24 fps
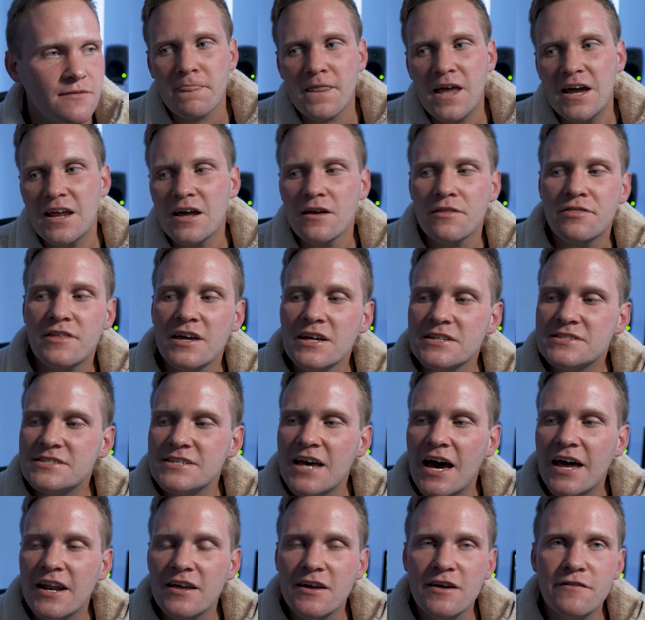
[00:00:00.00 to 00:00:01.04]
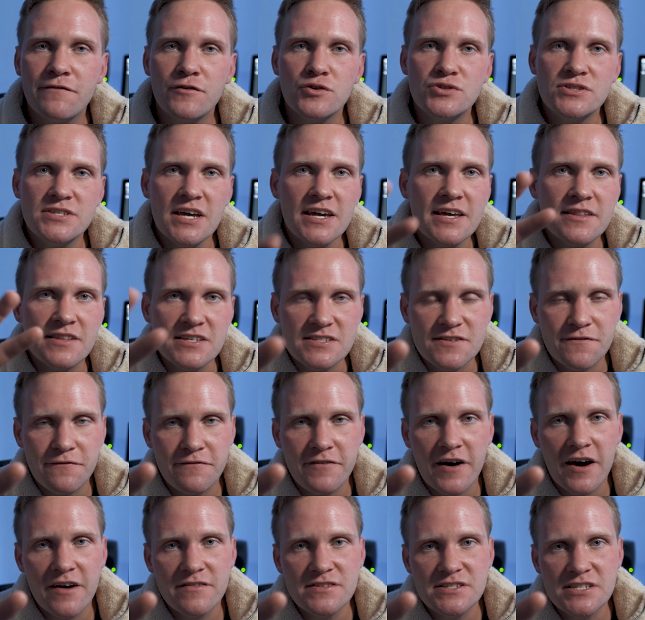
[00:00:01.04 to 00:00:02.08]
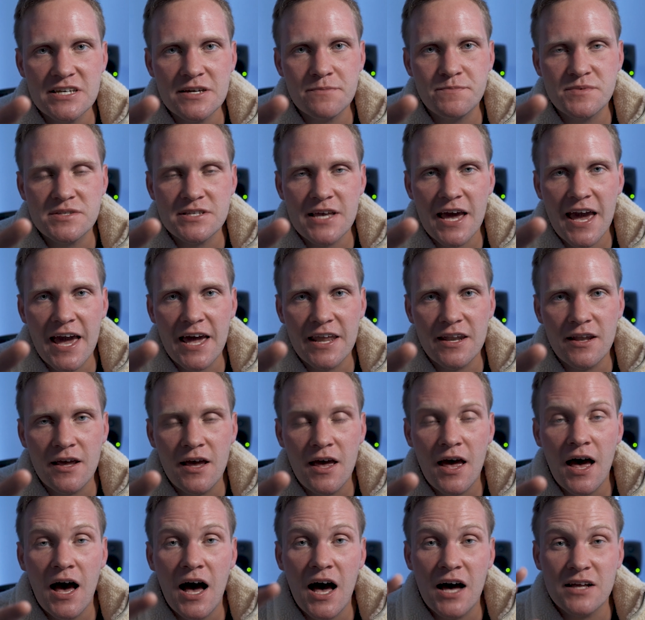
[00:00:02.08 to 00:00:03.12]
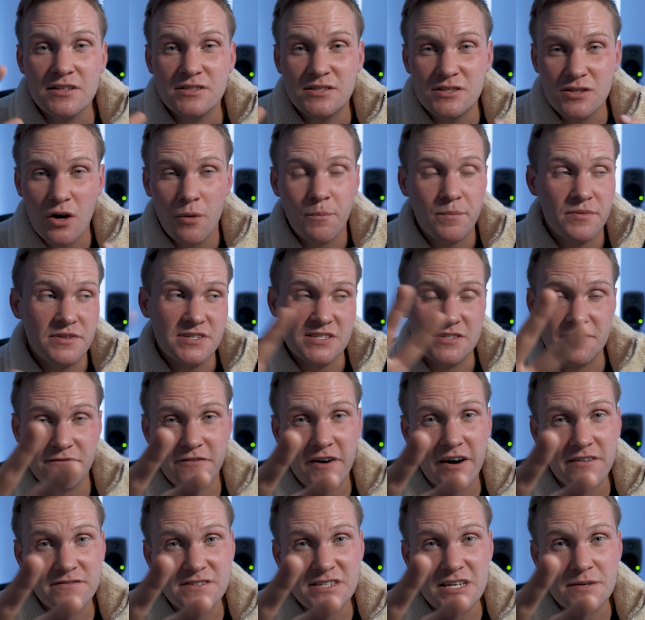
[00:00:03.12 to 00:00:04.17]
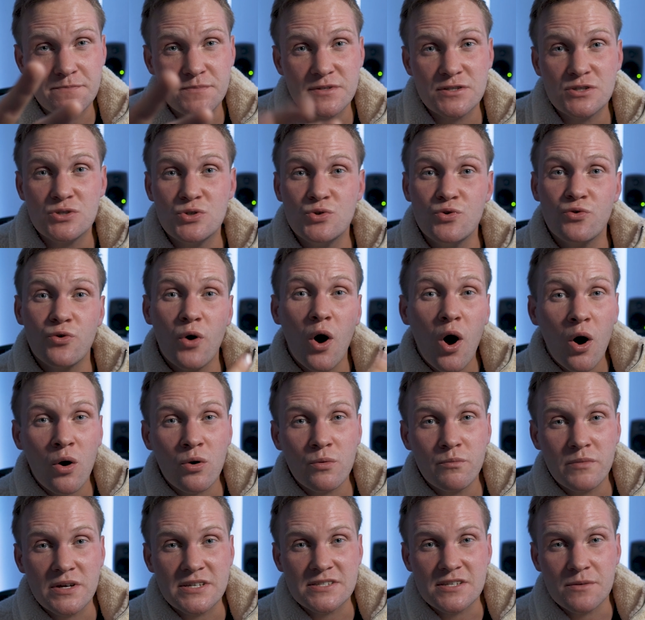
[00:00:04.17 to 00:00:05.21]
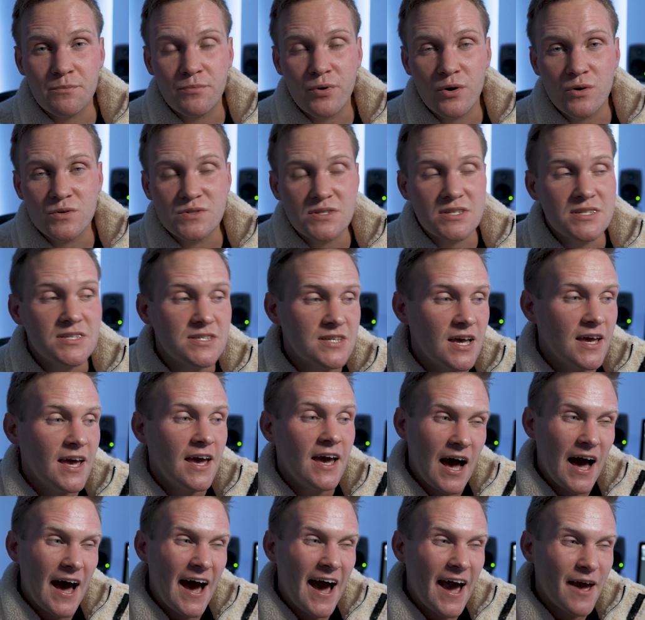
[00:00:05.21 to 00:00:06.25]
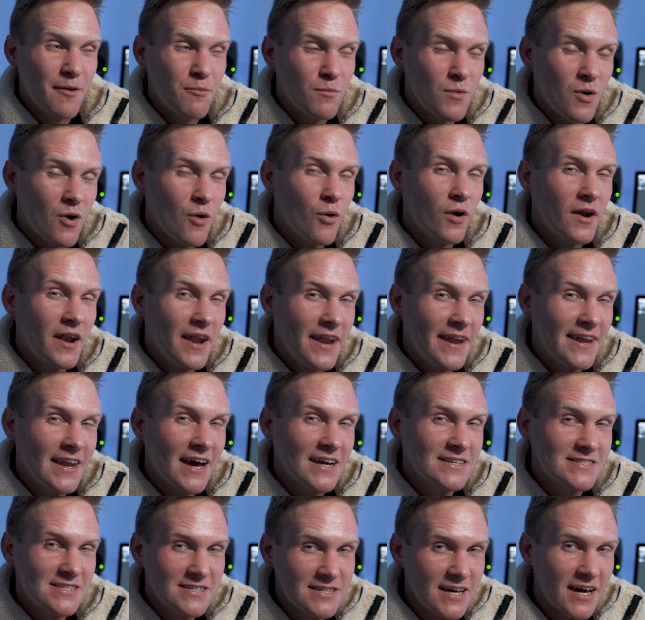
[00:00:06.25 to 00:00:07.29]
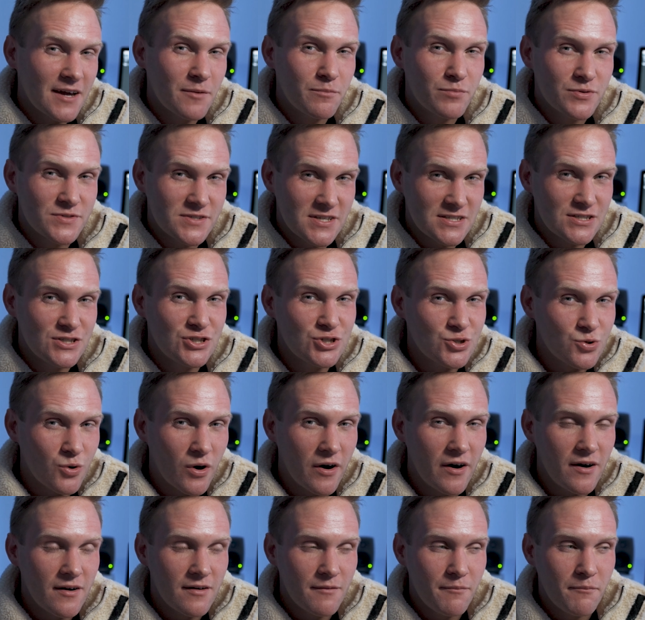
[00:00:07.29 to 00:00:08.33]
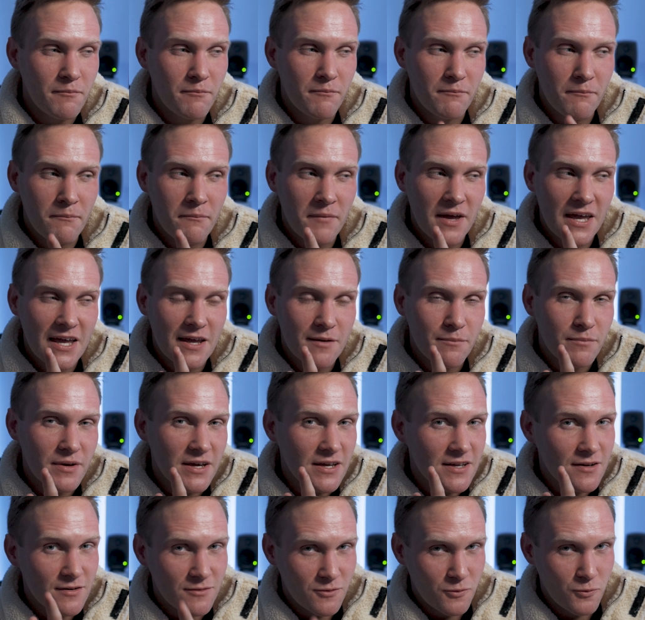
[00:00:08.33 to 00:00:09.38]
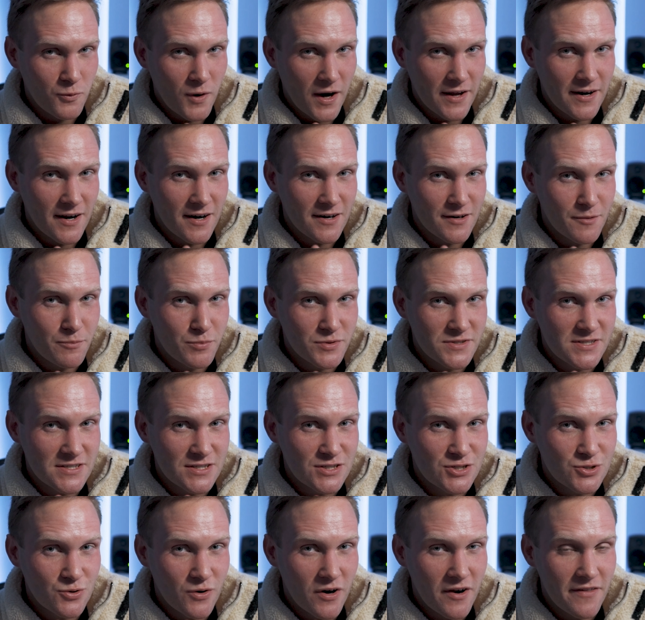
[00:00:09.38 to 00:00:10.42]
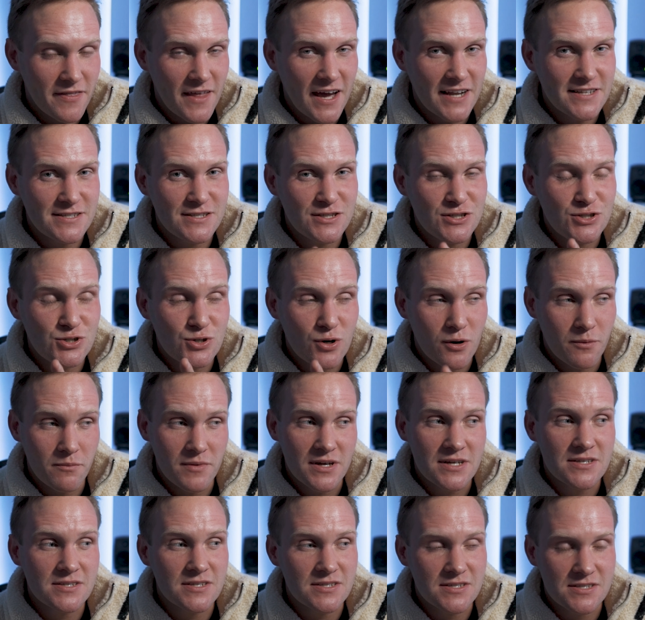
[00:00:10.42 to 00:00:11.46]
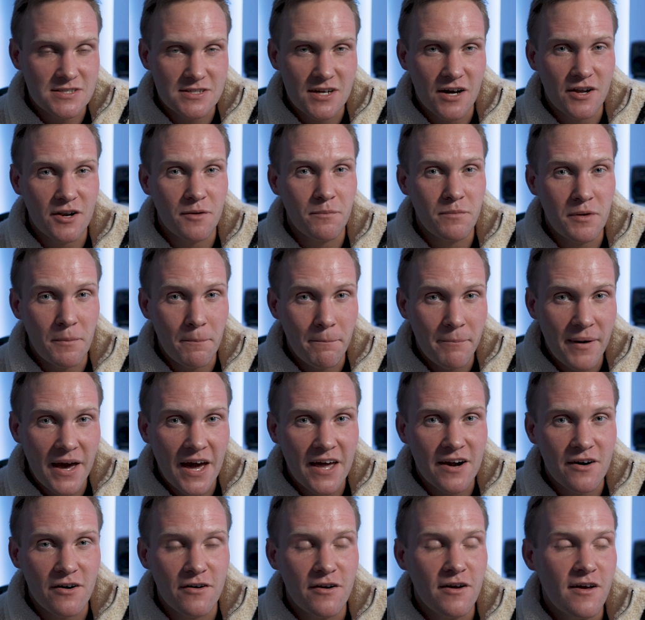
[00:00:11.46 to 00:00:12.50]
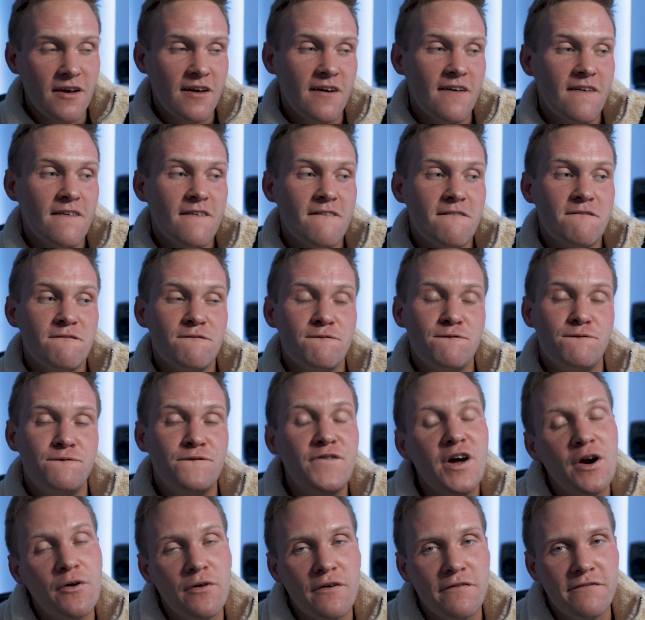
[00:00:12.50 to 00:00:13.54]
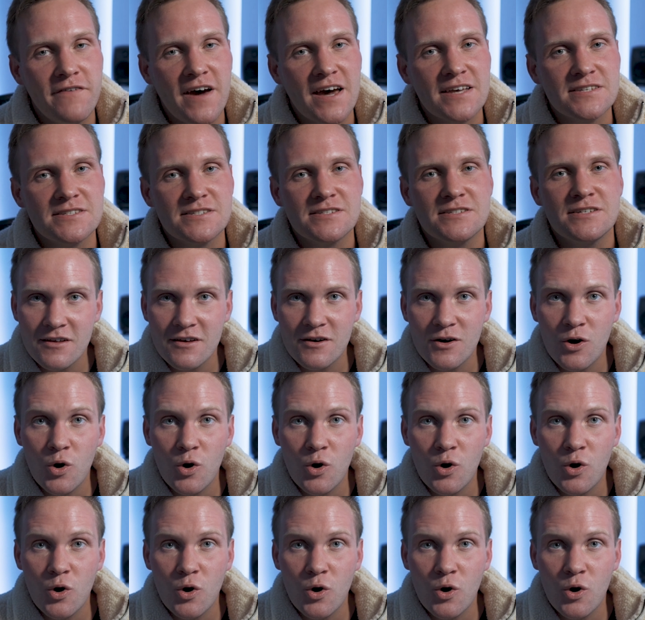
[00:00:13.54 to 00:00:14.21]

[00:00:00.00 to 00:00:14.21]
And I think that if you take these 5 tips and adopt these 5 tips to your own mixing process, I'm 99% sure, maybe 100% sure that your mix is gonna be better very fast.